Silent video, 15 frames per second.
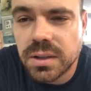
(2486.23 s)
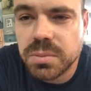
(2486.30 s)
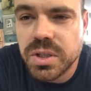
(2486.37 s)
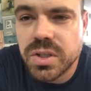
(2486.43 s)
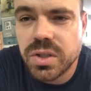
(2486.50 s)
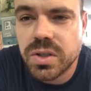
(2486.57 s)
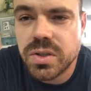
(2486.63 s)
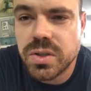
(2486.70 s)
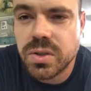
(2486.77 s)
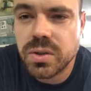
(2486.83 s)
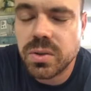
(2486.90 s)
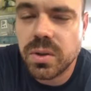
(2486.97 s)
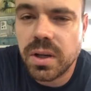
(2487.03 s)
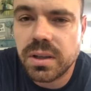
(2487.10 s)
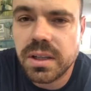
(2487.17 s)
be sure
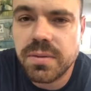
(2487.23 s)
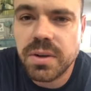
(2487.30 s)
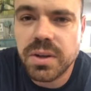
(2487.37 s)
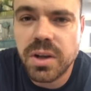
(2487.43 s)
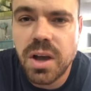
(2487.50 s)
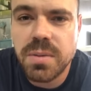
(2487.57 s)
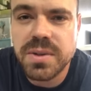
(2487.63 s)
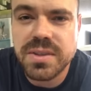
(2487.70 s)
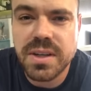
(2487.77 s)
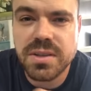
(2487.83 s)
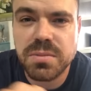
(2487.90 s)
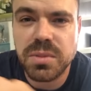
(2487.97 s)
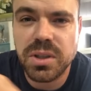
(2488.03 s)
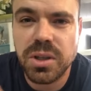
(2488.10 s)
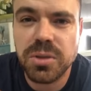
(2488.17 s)
to leave it in the comment
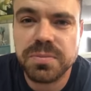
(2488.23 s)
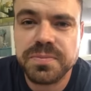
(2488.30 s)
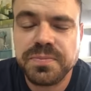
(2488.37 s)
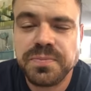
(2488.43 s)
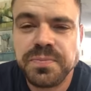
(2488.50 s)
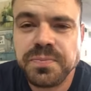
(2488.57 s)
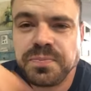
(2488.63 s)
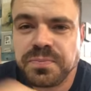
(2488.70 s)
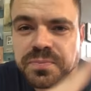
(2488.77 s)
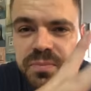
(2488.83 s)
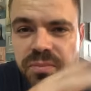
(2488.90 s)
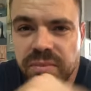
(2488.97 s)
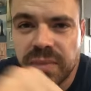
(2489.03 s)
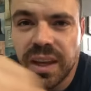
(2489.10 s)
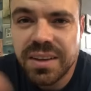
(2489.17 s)
section below.
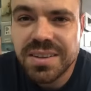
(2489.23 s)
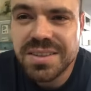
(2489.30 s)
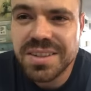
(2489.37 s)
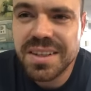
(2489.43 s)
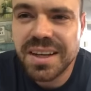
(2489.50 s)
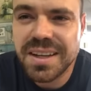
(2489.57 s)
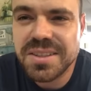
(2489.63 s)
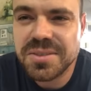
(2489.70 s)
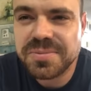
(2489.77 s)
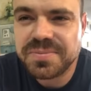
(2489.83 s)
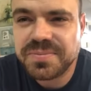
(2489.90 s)
See you guys.